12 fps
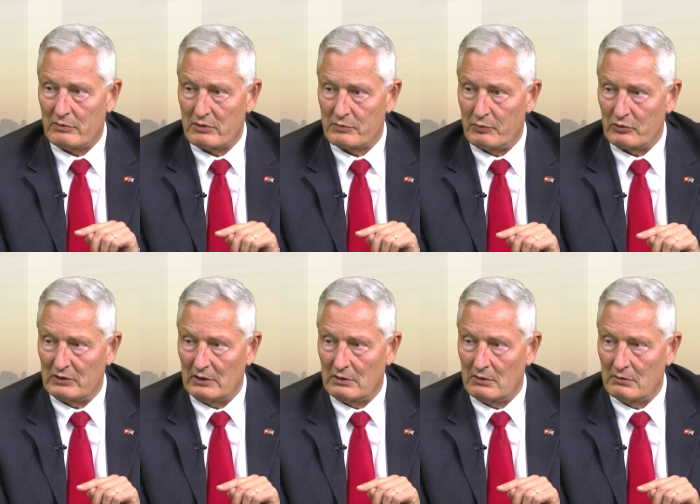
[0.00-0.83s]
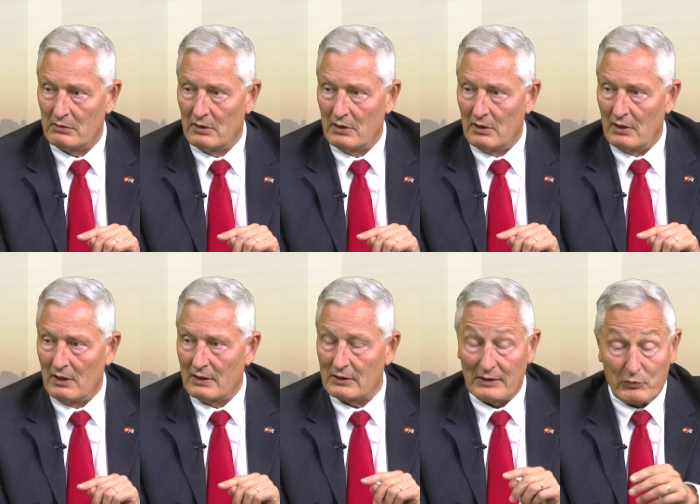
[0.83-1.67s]
I was posted to,
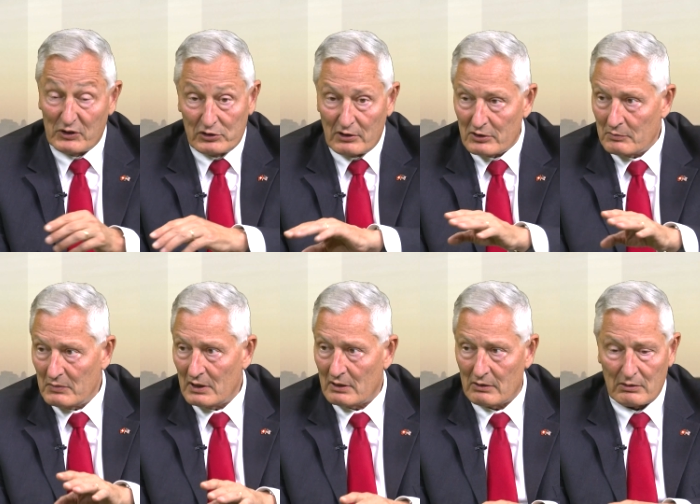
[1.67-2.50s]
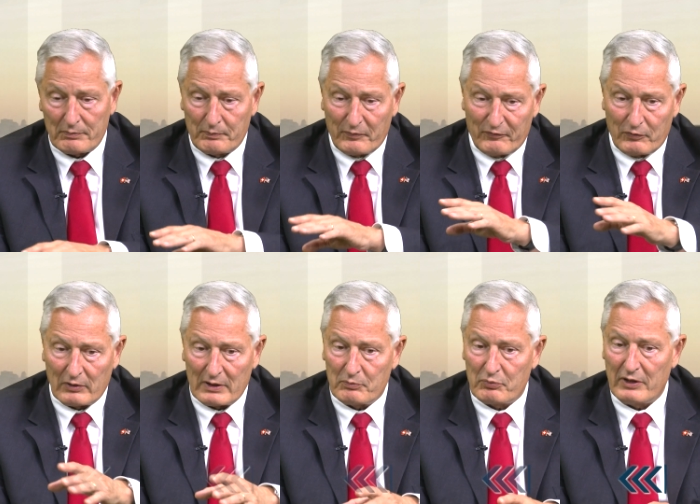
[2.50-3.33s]
which doesn't mean
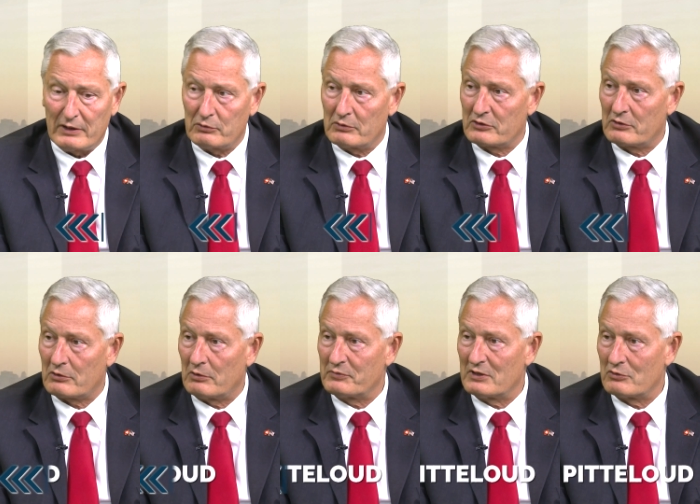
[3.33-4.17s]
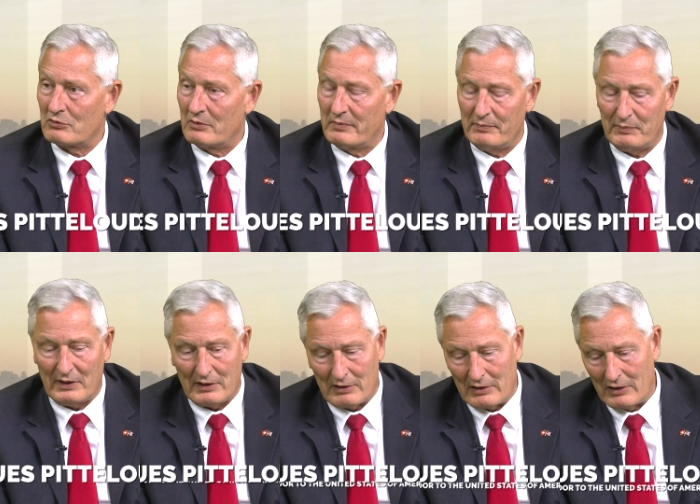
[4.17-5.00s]
falling prey to the Stockholm syndrome and
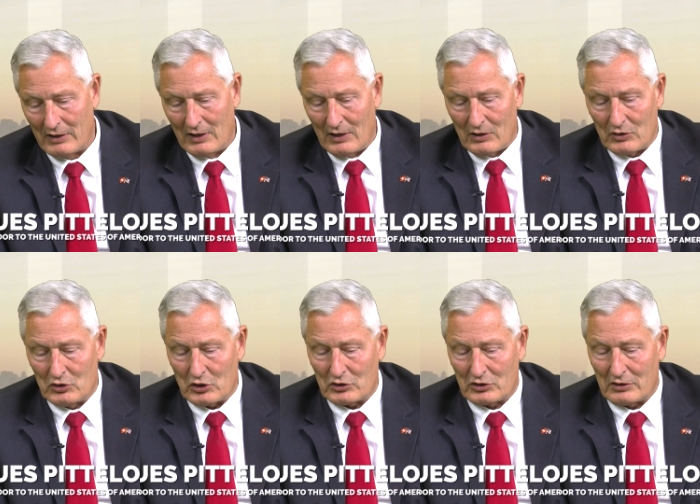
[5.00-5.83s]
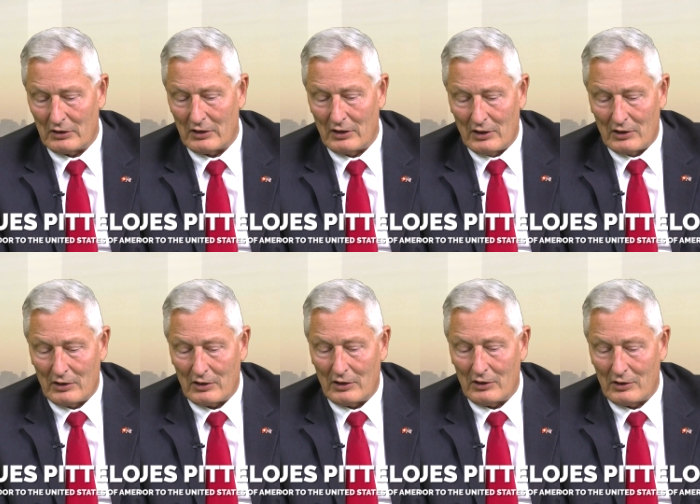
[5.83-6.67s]
being just
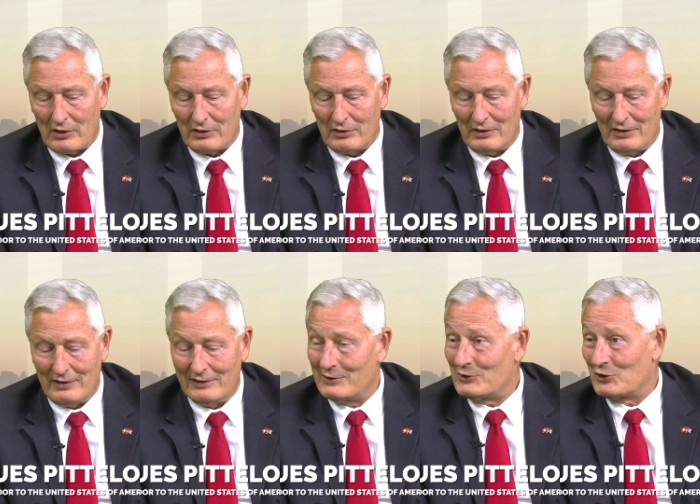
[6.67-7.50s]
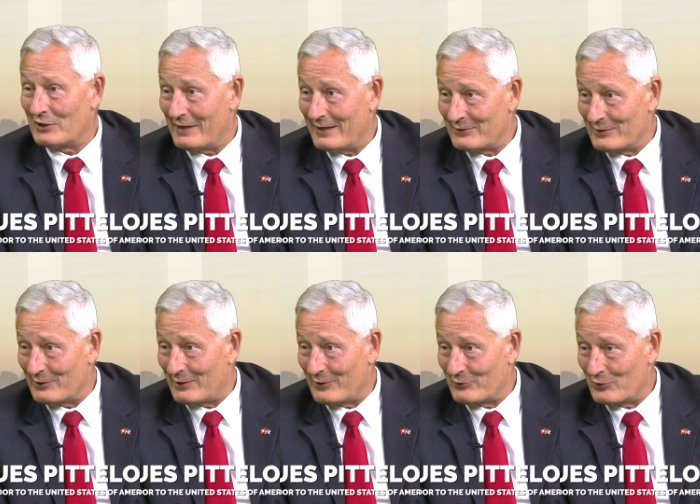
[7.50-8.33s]

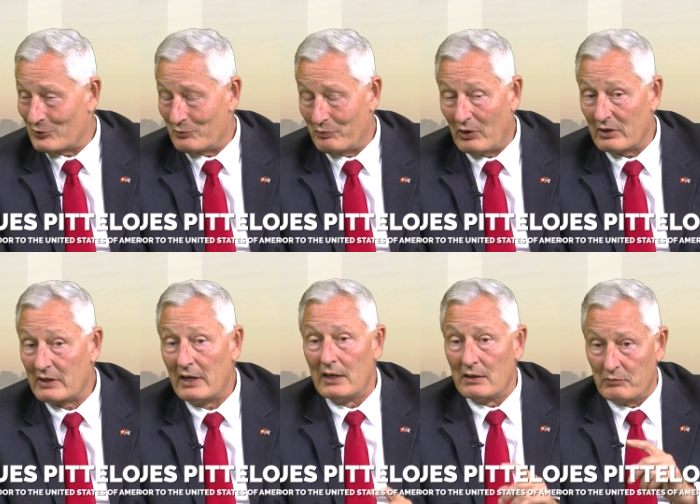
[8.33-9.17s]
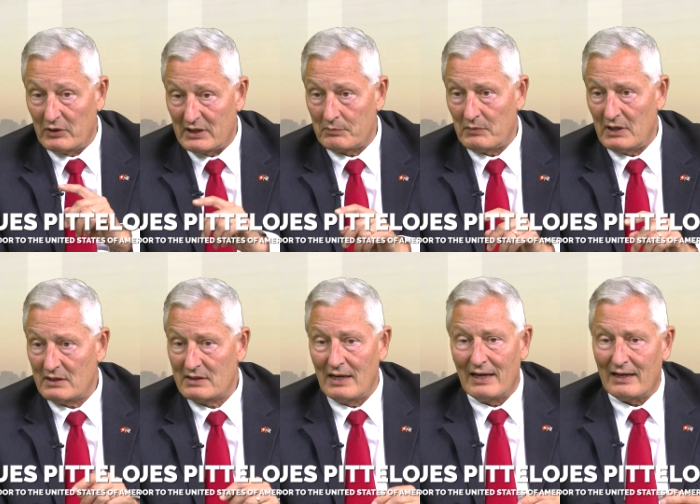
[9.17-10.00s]
indigenized at a certain point, but it
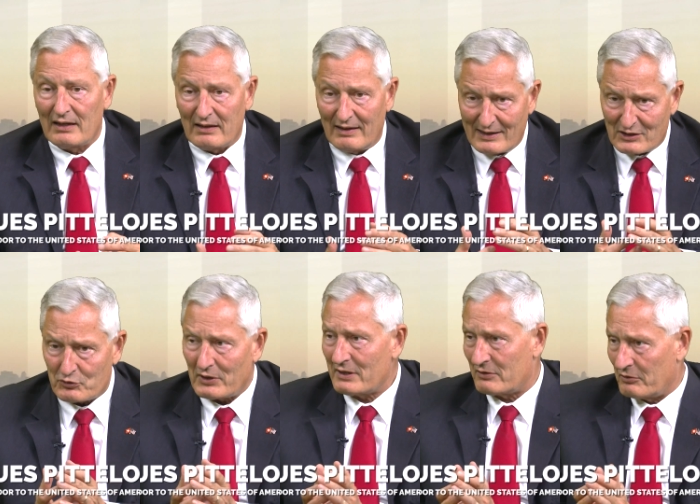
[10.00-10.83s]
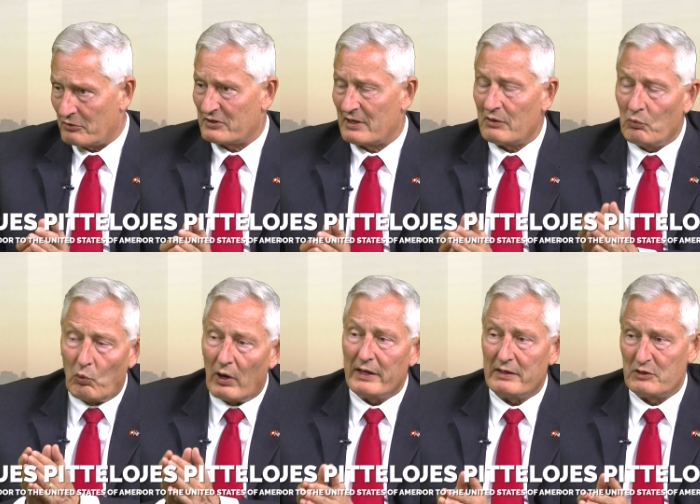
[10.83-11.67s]
means let's try and understand
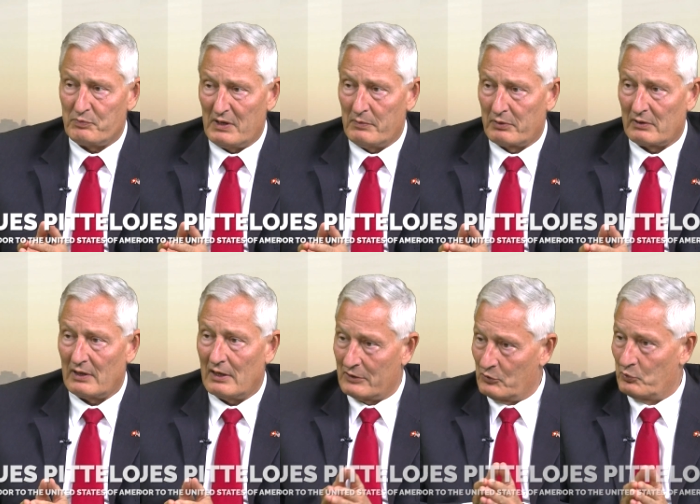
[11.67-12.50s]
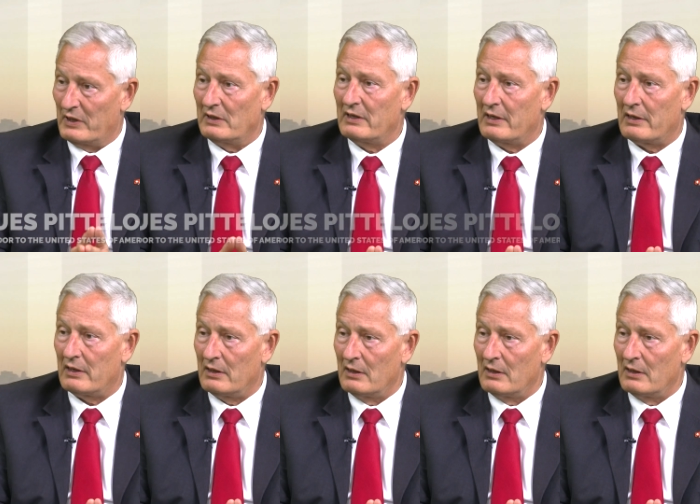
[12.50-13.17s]
why these people are the way they are.